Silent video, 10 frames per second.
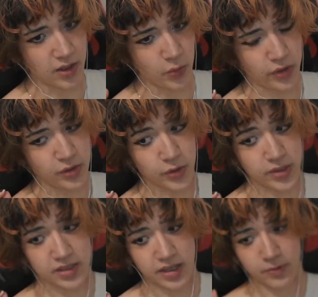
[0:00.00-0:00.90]
When you're doing
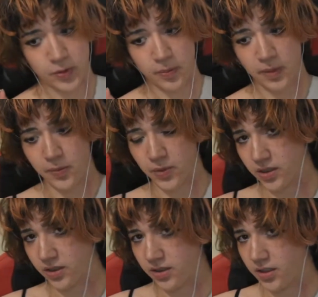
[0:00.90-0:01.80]
stuff,
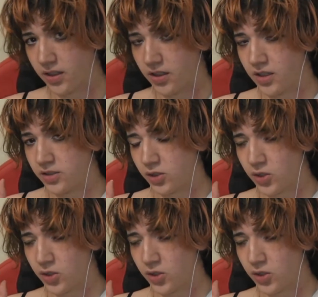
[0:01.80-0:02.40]
remember to